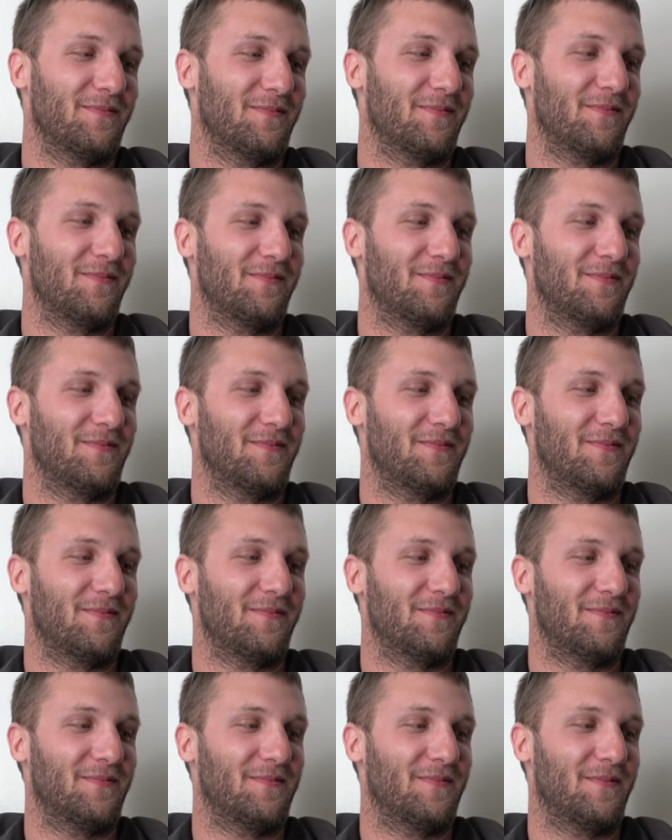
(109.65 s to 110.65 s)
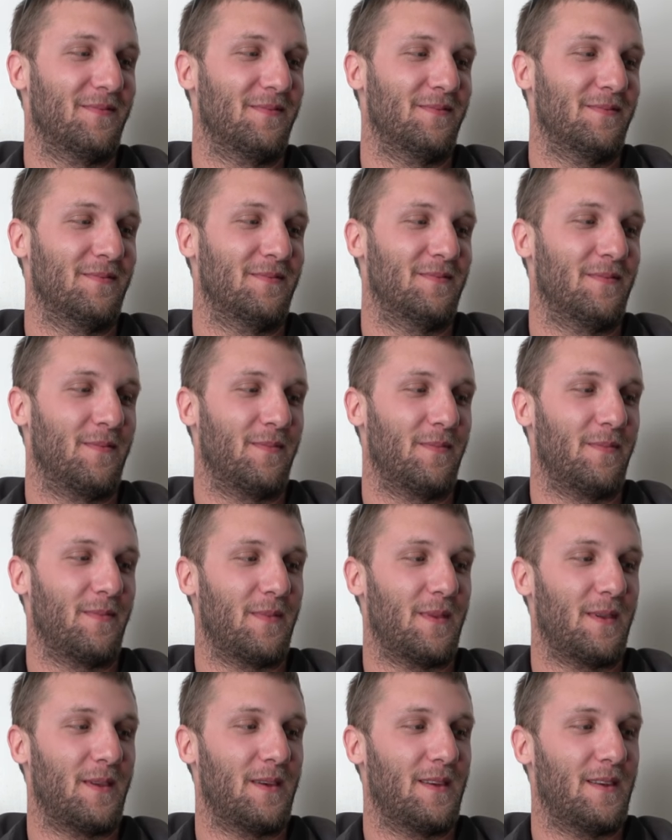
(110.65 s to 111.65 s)
you believe that it's self
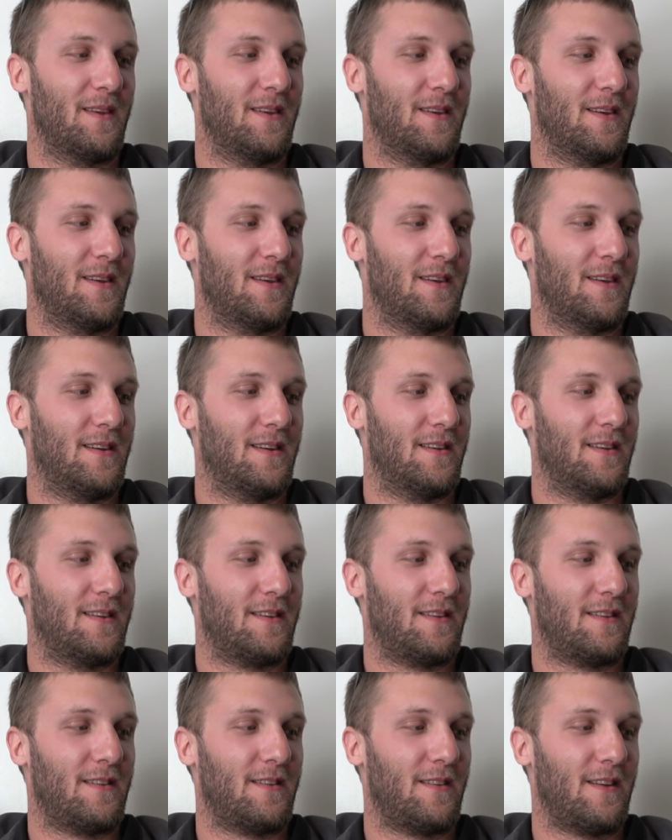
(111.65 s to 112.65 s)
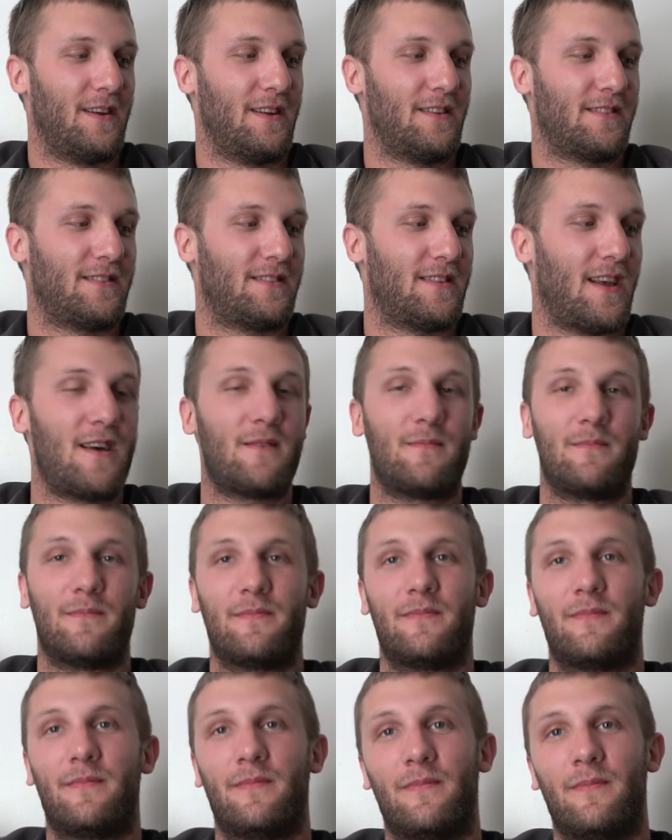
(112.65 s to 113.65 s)
validation. It's
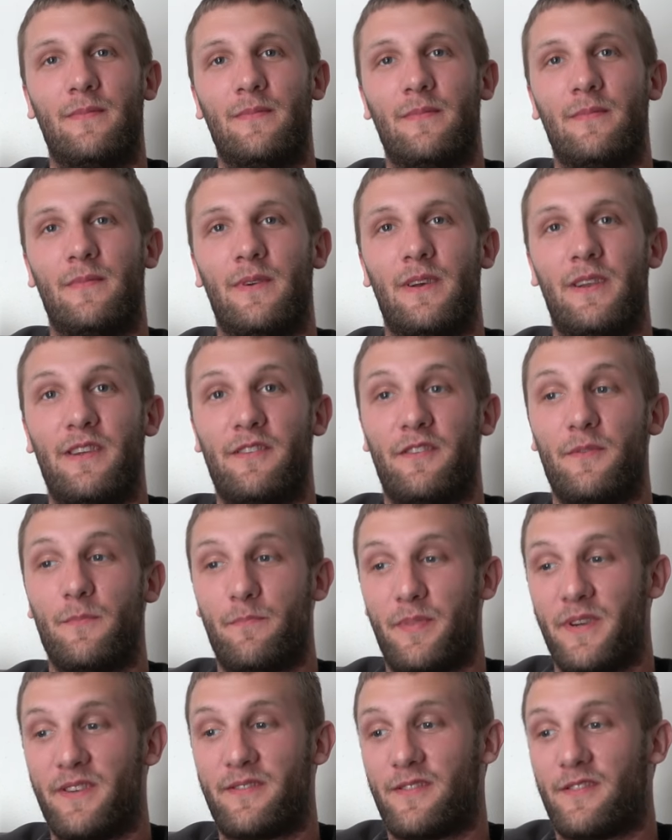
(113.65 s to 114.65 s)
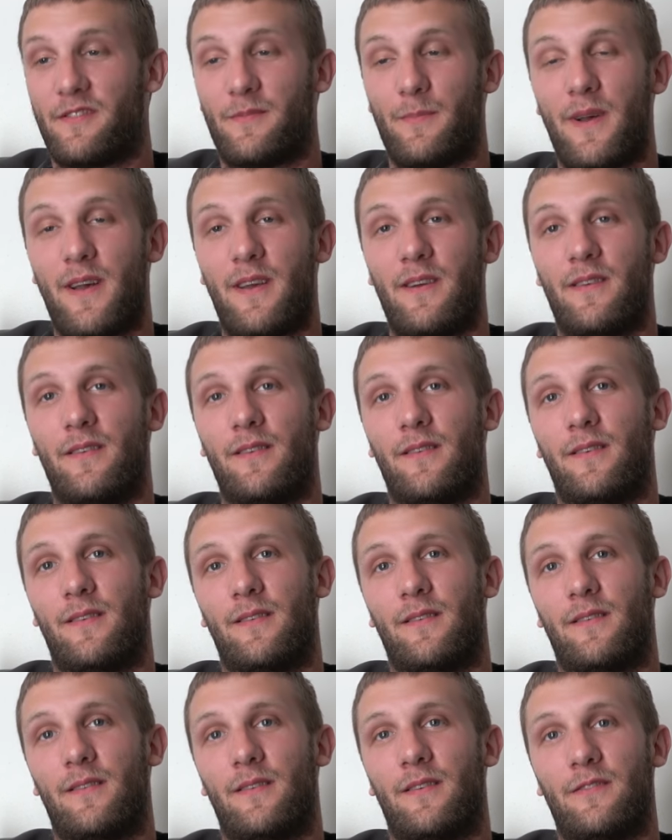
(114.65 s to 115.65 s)
something. It isn't business minded.
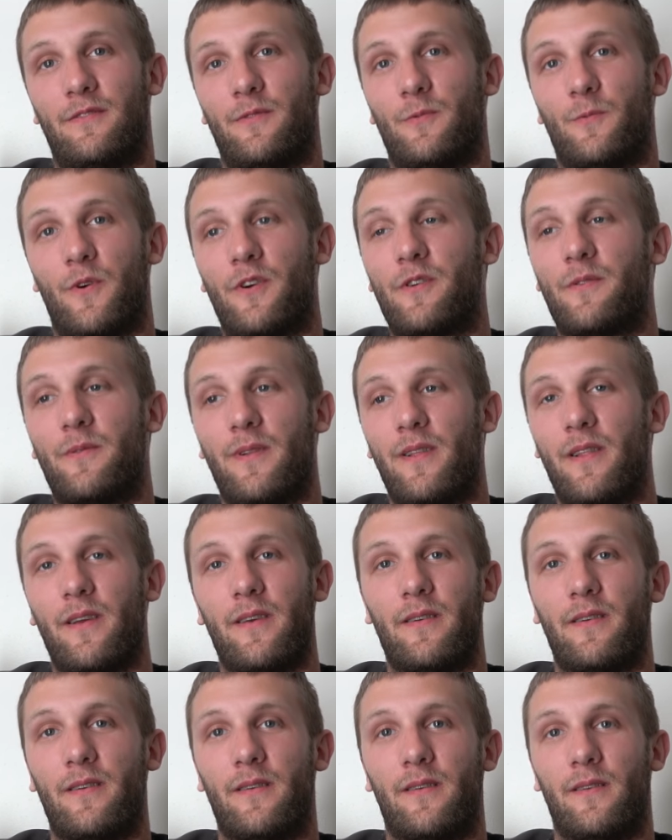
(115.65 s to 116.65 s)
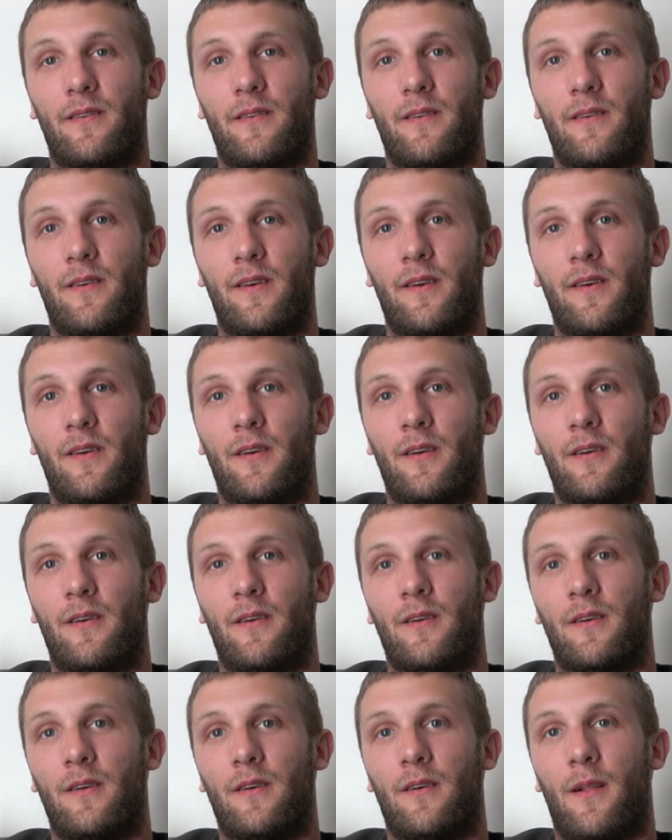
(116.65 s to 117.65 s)
It isn't work related.
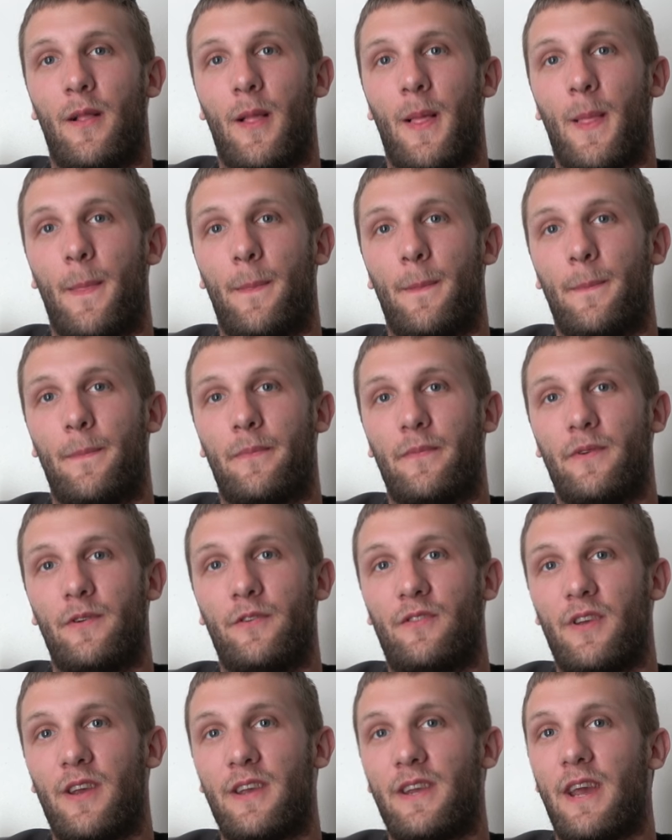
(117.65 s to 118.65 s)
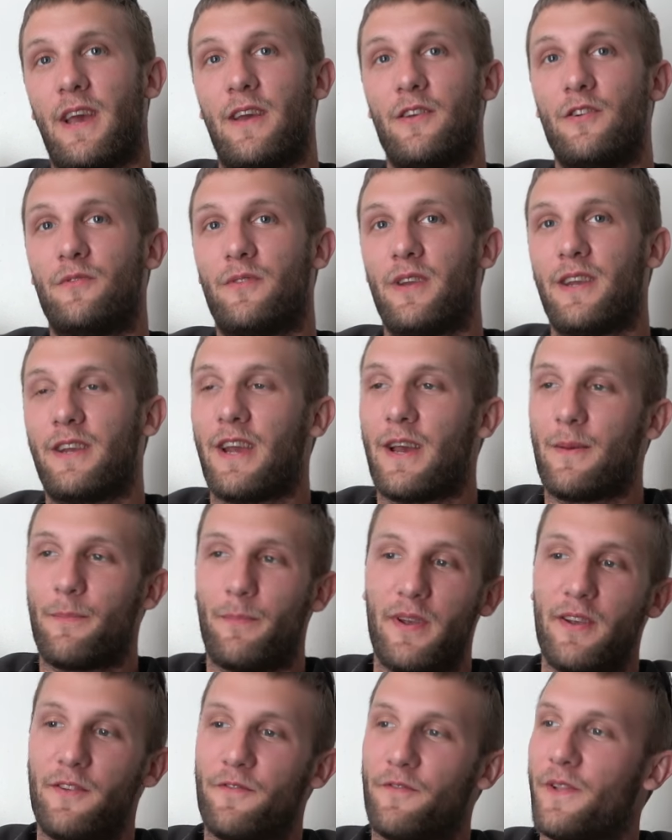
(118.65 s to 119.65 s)
Have, you have take you... out you take
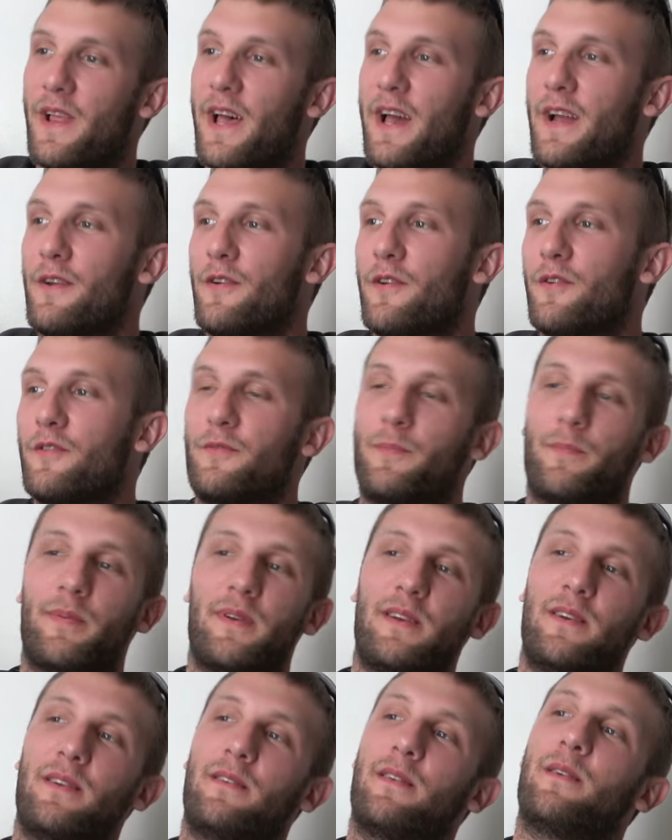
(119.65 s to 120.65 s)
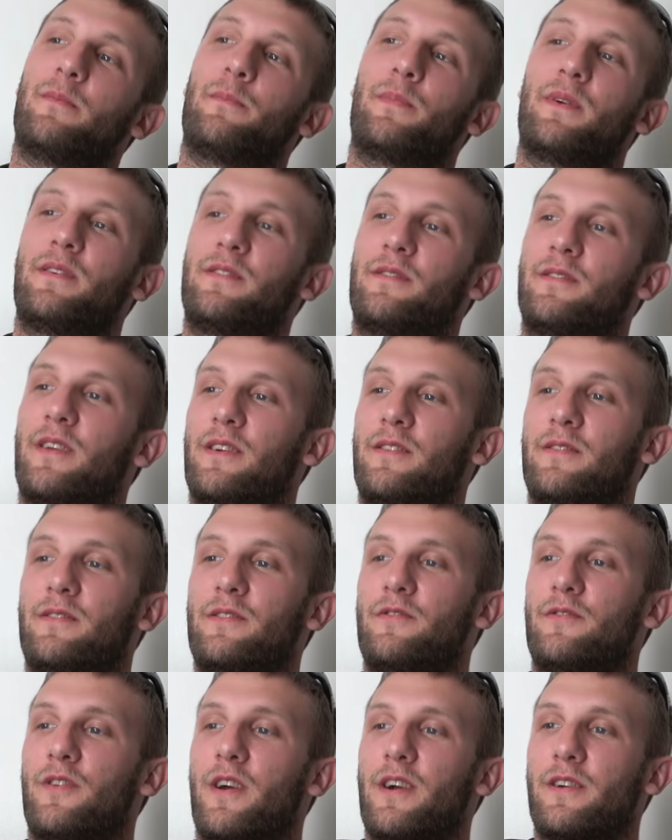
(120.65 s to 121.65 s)
that big flat nose Pete, that big
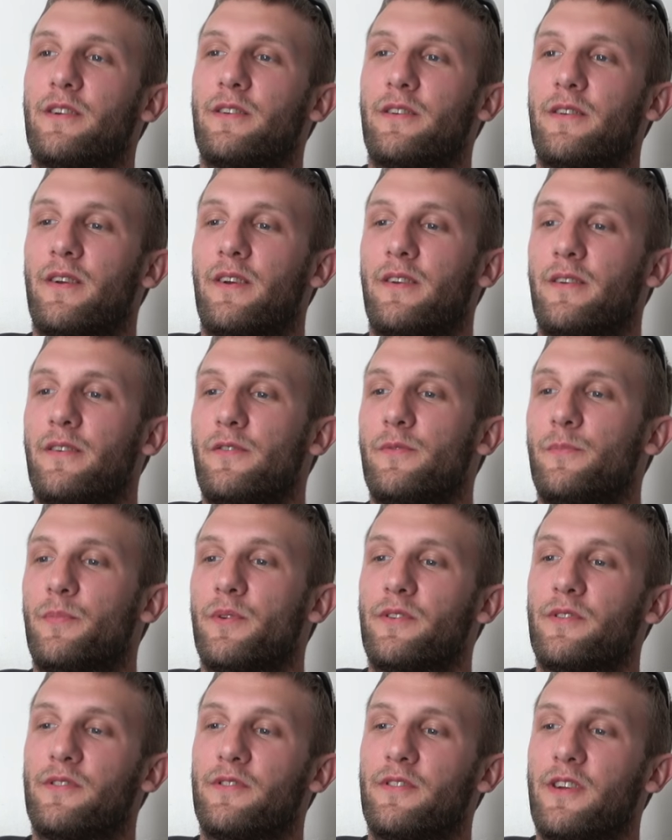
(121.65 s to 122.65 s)
sexy truck, and, and you put the